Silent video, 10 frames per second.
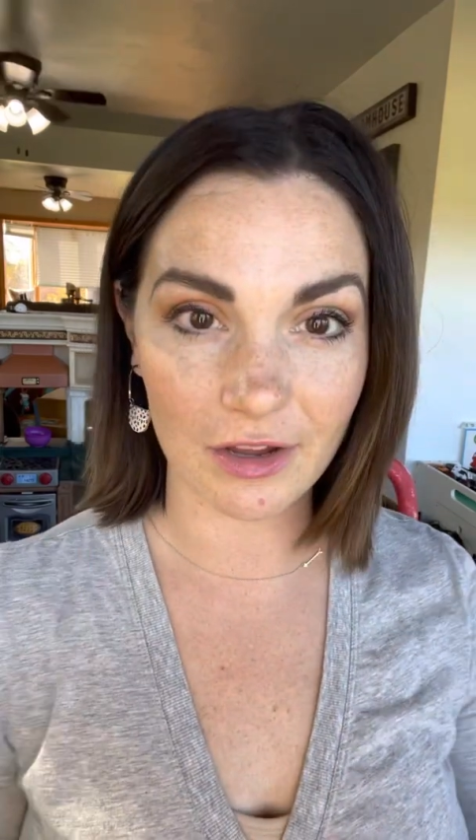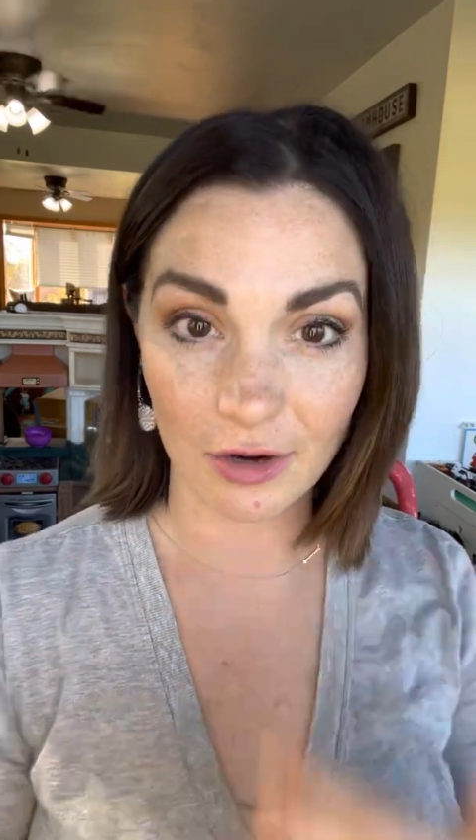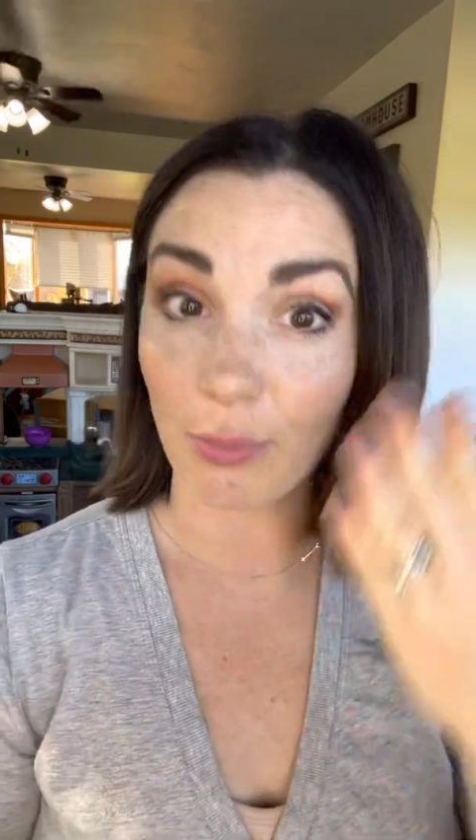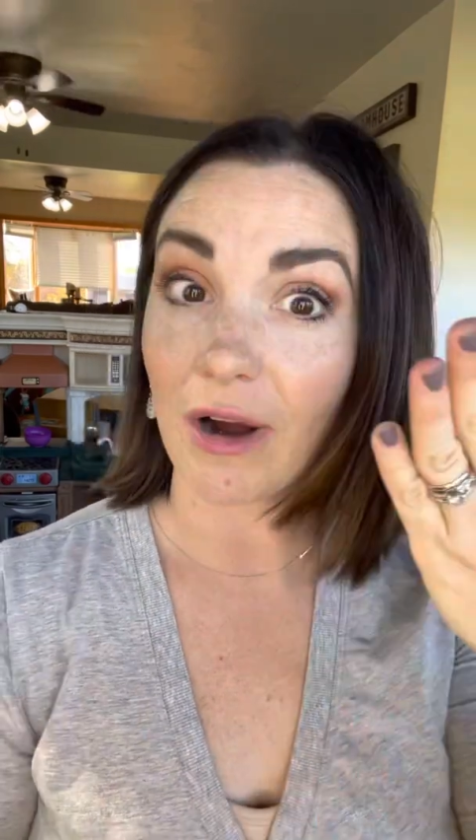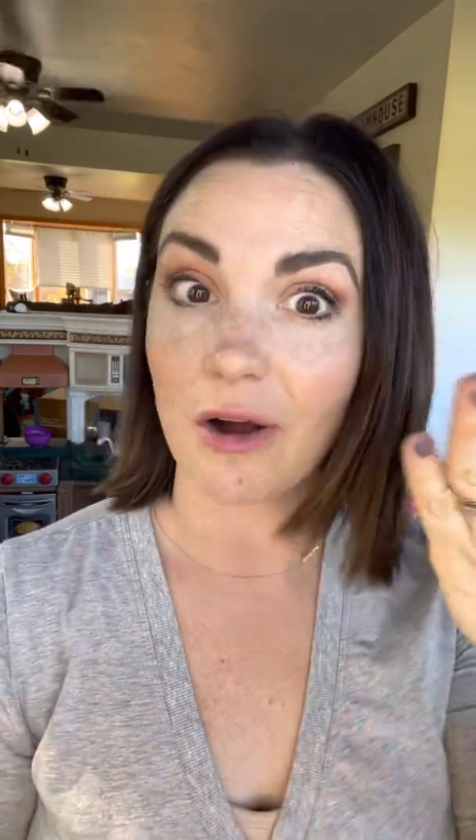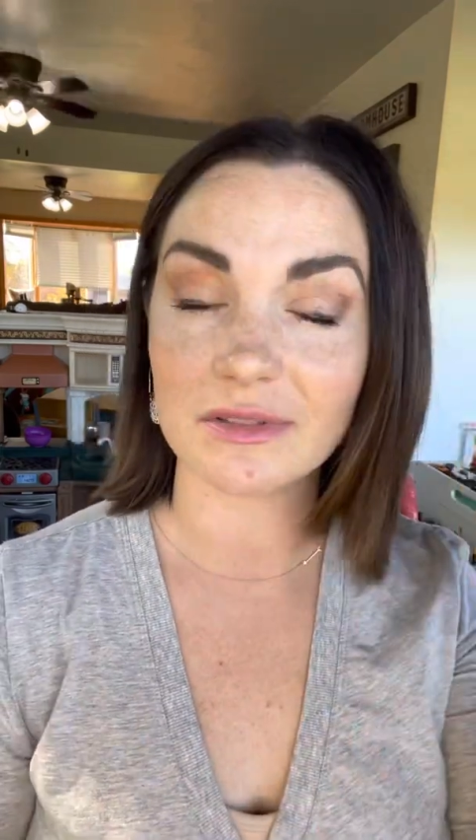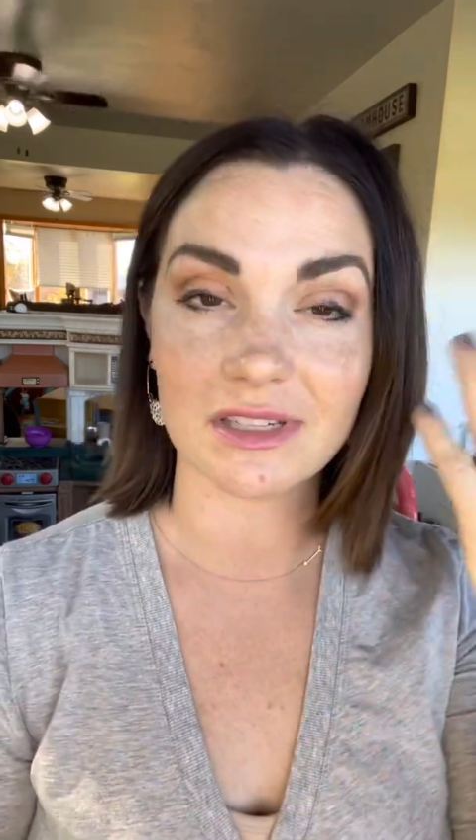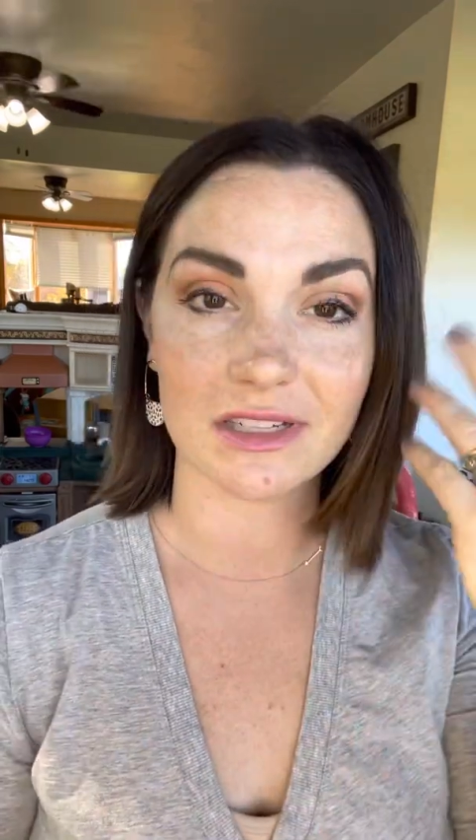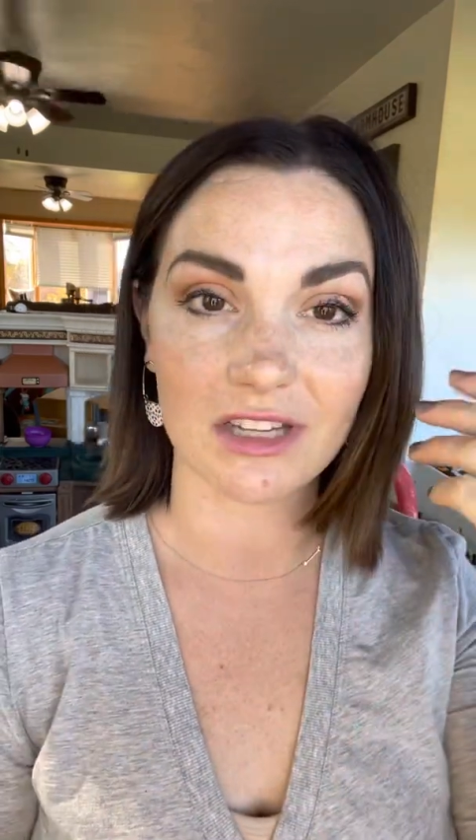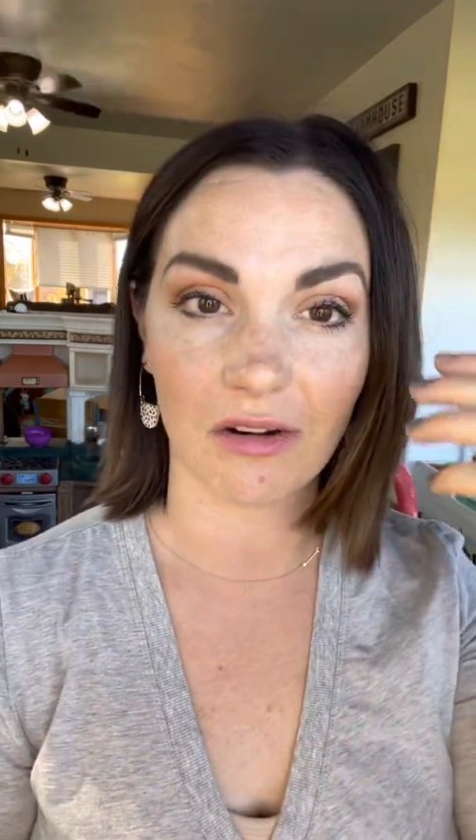your brows
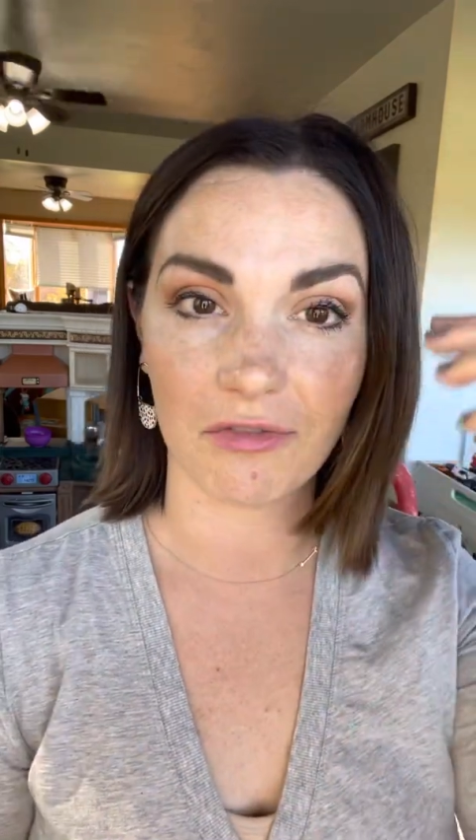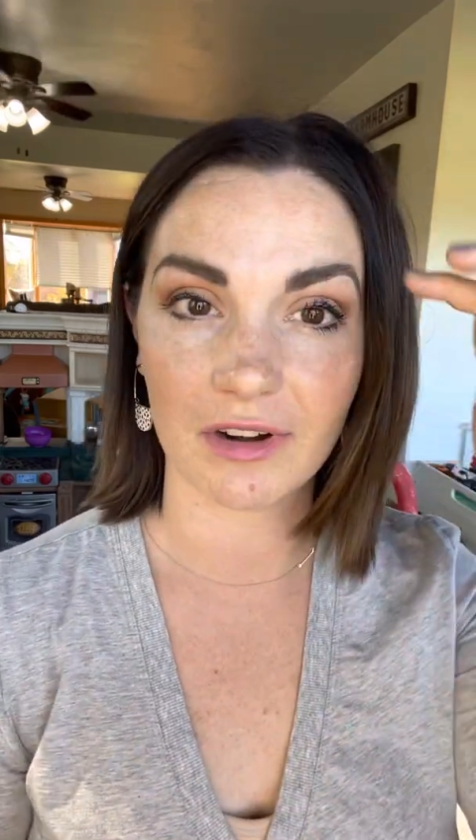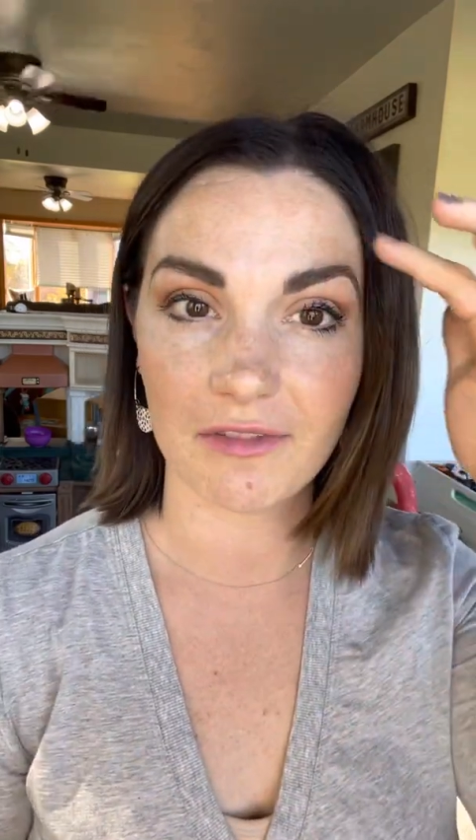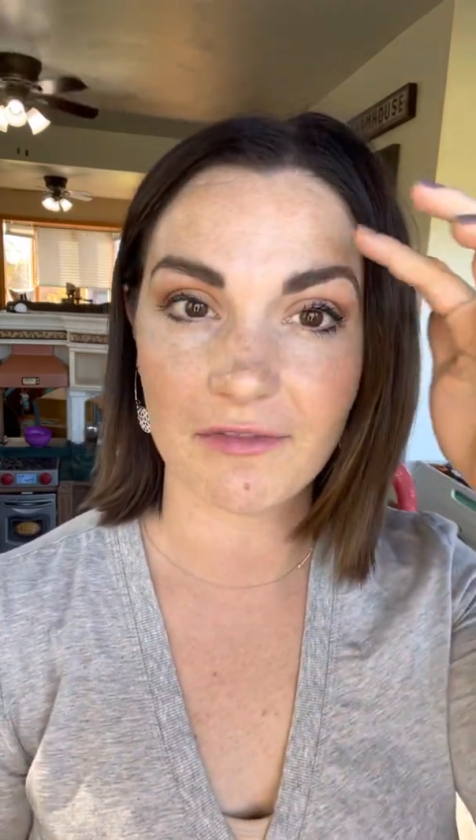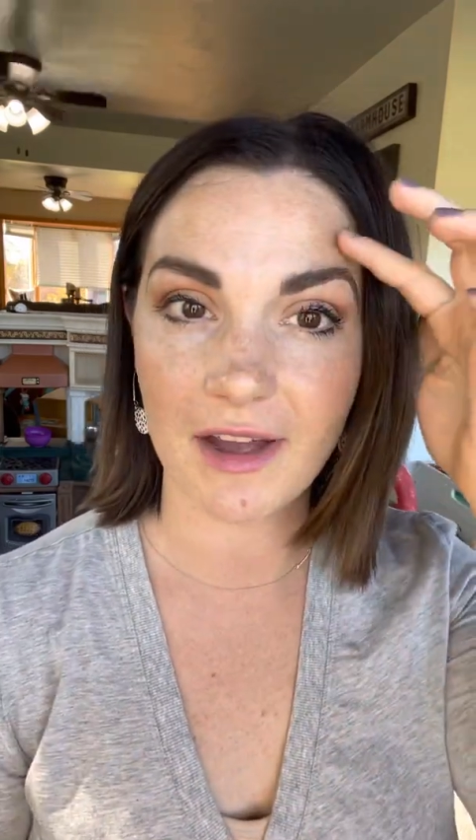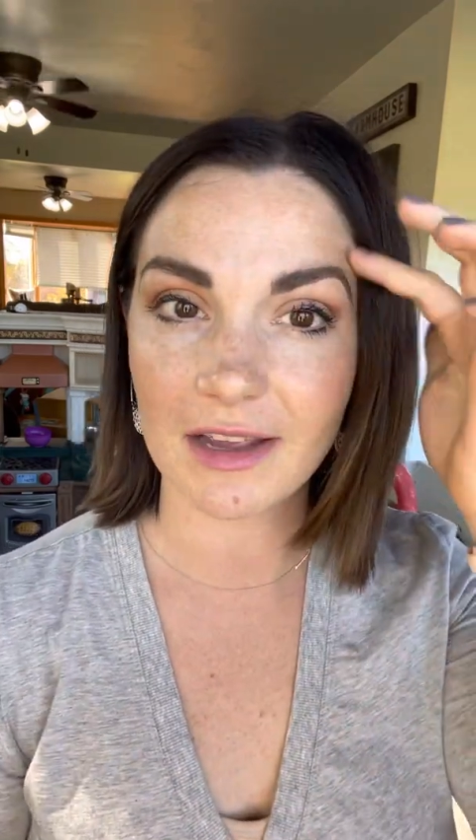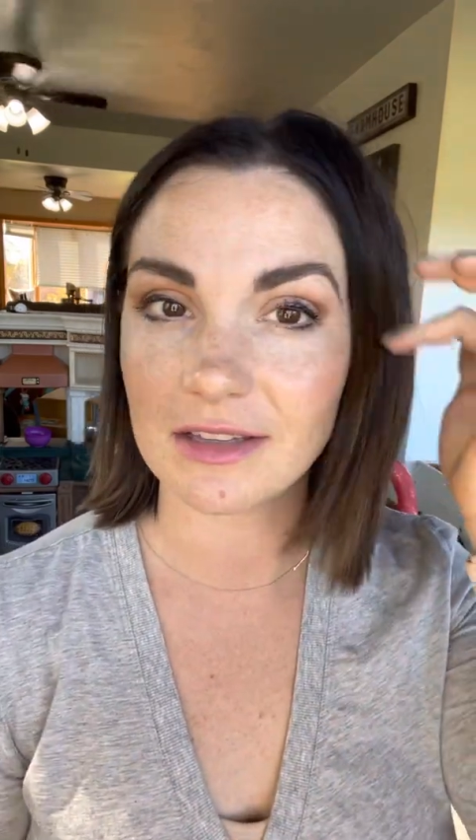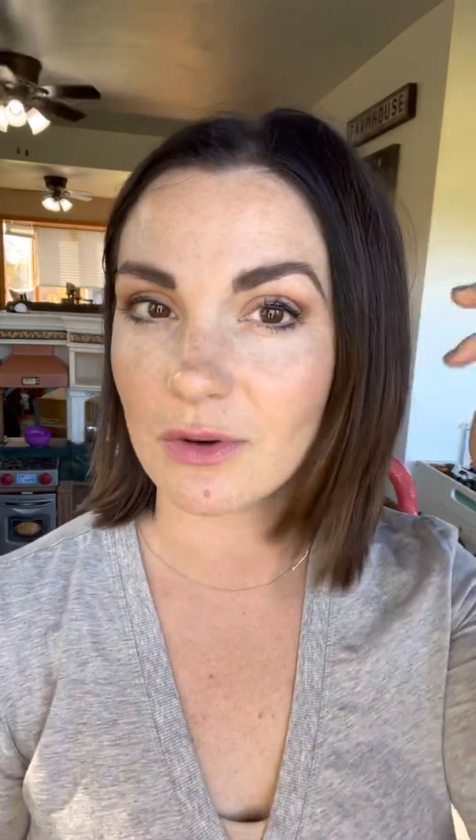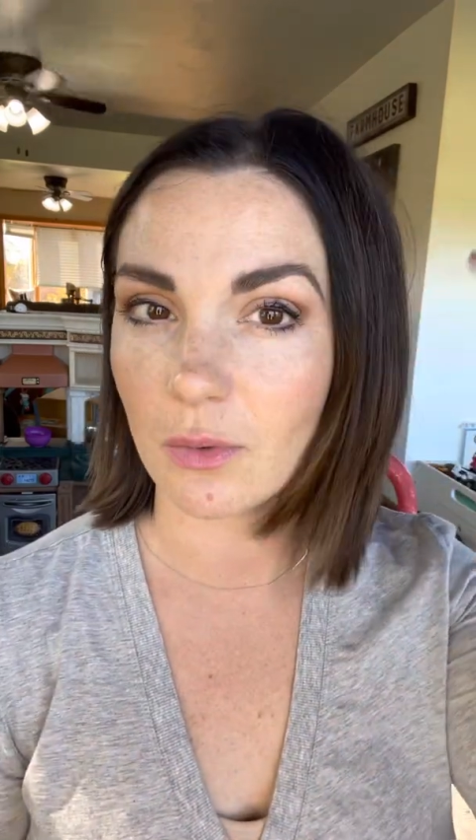like done for an event